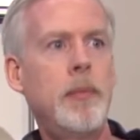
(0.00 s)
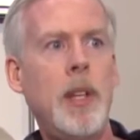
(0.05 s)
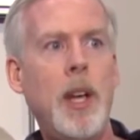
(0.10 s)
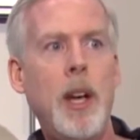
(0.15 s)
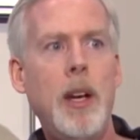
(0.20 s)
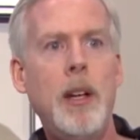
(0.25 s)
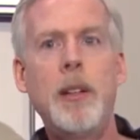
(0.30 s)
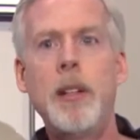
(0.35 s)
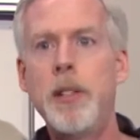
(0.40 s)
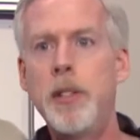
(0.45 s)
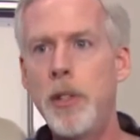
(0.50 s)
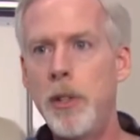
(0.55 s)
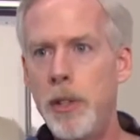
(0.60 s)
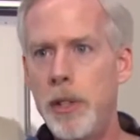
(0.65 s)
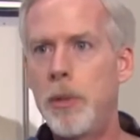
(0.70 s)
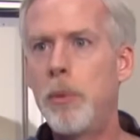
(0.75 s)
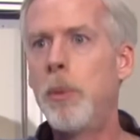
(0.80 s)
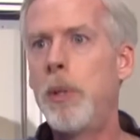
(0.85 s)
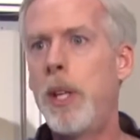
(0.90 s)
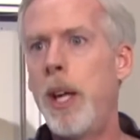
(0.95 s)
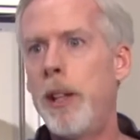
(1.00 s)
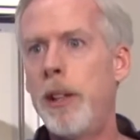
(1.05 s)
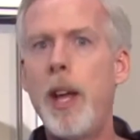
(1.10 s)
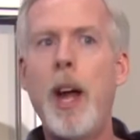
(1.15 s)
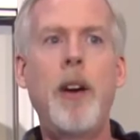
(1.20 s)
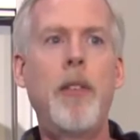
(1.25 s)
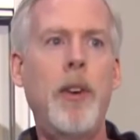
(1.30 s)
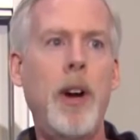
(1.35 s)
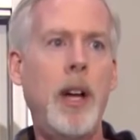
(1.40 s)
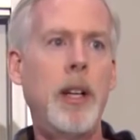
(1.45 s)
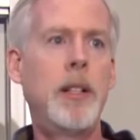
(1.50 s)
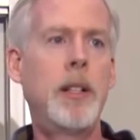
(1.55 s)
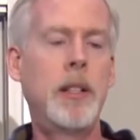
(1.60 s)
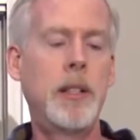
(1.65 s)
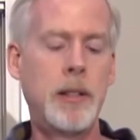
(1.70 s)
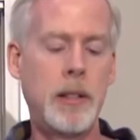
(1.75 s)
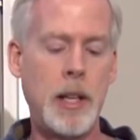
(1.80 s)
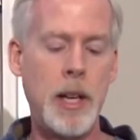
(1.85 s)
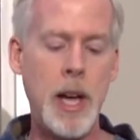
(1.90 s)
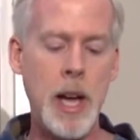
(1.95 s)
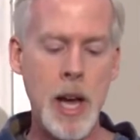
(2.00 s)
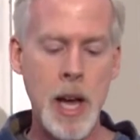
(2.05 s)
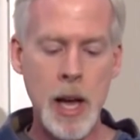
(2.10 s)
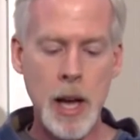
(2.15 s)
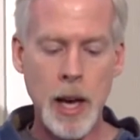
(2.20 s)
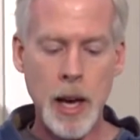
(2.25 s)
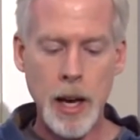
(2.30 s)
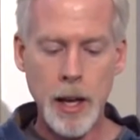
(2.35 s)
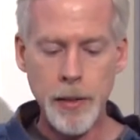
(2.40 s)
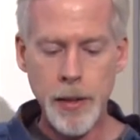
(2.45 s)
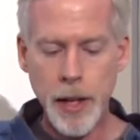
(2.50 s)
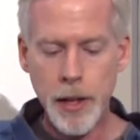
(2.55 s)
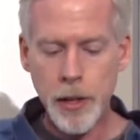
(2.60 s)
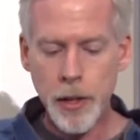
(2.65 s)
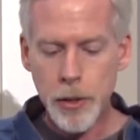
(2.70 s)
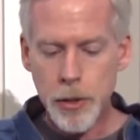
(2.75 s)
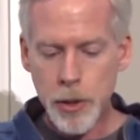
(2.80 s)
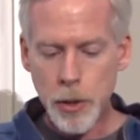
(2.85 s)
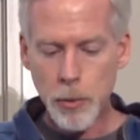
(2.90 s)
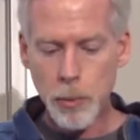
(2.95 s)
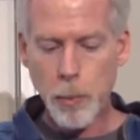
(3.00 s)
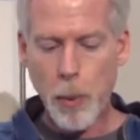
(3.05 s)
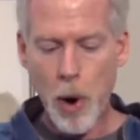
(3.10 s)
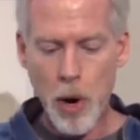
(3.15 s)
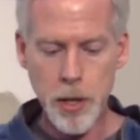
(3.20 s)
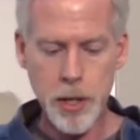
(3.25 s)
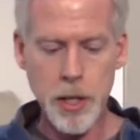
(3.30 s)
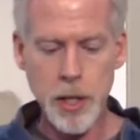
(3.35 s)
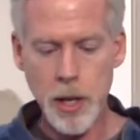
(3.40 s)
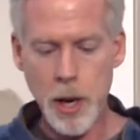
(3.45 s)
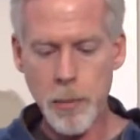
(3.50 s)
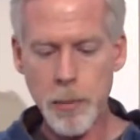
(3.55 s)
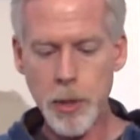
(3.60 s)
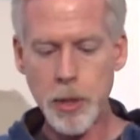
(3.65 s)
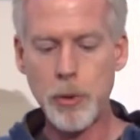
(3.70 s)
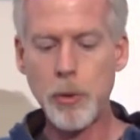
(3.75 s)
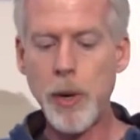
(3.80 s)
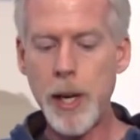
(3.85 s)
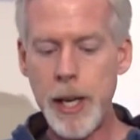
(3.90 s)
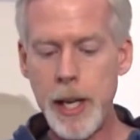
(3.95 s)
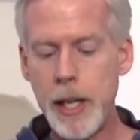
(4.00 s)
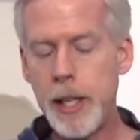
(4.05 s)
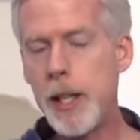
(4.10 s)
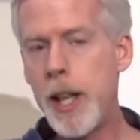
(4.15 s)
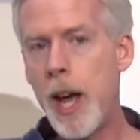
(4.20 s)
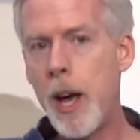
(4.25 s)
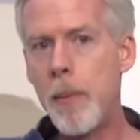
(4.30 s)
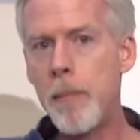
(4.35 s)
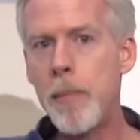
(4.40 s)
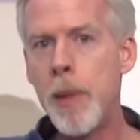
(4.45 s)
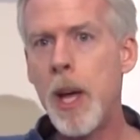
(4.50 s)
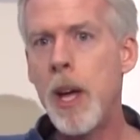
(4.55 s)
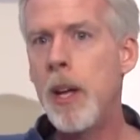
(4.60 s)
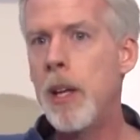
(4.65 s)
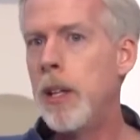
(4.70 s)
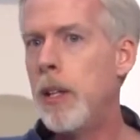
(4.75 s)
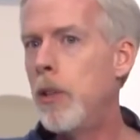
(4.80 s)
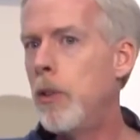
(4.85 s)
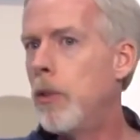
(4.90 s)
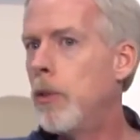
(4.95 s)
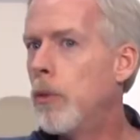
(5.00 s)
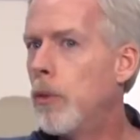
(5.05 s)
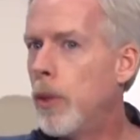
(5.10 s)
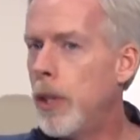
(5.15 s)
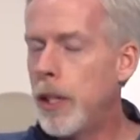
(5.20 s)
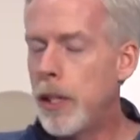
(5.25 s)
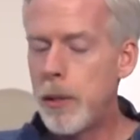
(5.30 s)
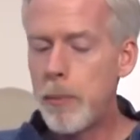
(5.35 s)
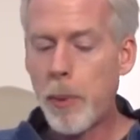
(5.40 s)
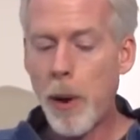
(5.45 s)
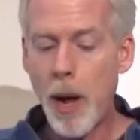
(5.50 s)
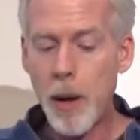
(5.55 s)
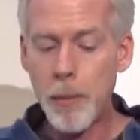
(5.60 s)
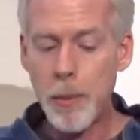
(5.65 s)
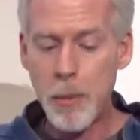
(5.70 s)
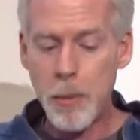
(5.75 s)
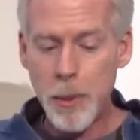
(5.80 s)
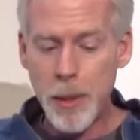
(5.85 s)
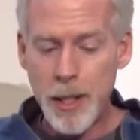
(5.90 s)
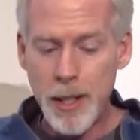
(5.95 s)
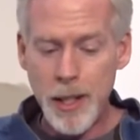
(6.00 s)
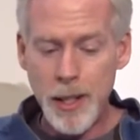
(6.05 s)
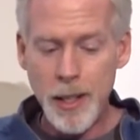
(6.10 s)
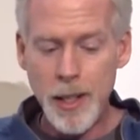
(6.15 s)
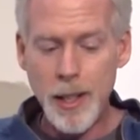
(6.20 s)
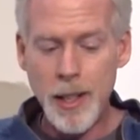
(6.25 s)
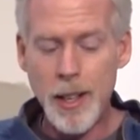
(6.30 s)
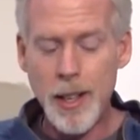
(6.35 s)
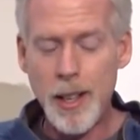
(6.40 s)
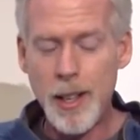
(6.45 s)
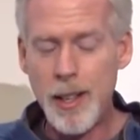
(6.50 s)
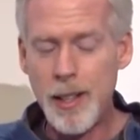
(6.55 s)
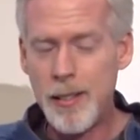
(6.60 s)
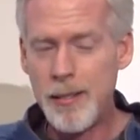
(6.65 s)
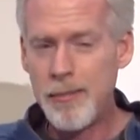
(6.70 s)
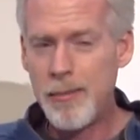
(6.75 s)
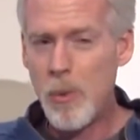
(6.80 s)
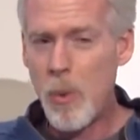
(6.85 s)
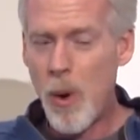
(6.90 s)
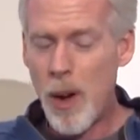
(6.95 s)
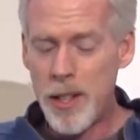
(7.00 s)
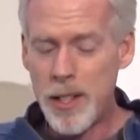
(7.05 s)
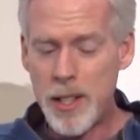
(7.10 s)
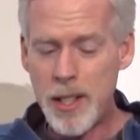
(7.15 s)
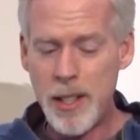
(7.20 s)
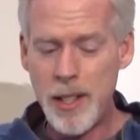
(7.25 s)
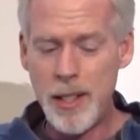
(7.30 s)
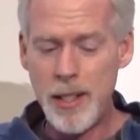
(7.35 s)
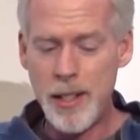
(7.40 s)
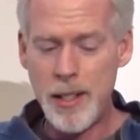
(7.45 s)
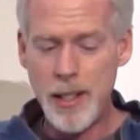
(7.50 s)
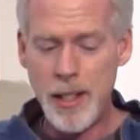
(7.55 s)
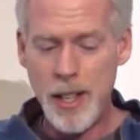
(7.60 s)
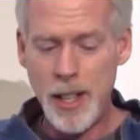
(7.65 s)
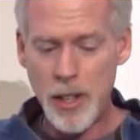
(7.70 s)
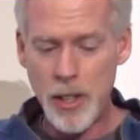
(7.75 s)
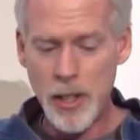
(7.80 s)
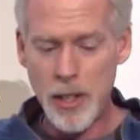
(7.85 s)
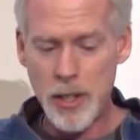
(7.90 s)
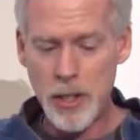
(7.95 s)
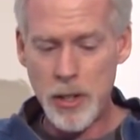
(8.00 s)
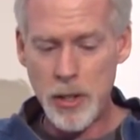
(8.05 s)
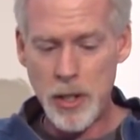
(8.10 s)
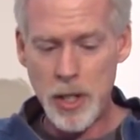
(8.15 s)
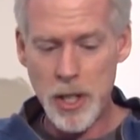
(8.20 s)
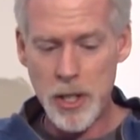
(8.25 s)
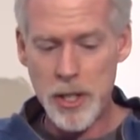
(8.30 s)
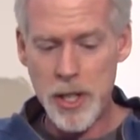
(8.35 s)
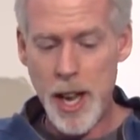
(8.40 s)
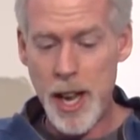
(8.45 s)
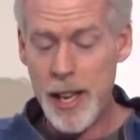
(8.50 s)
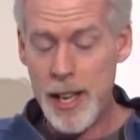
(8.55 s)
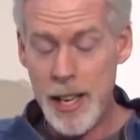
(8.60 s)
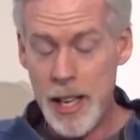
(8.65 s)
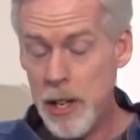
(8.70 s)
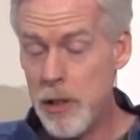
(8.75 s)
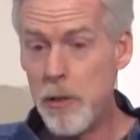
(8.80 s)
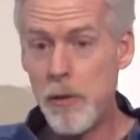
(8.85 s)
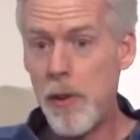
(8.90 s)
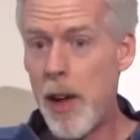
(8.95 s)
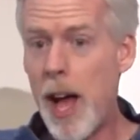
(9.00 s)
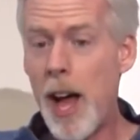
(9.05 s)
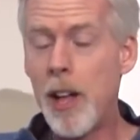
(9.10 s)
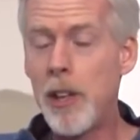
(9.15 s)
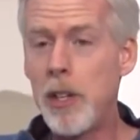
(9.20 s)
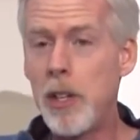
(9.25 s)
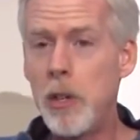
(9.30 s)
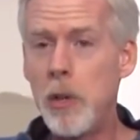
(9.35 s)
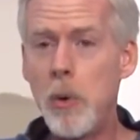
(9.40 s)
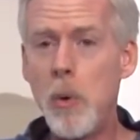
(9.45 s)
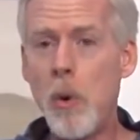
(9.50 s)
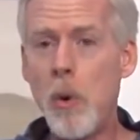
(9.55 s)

Okay, and so this would get that right. Then there's parsing numbers, reading them. You really probably want here to just say int value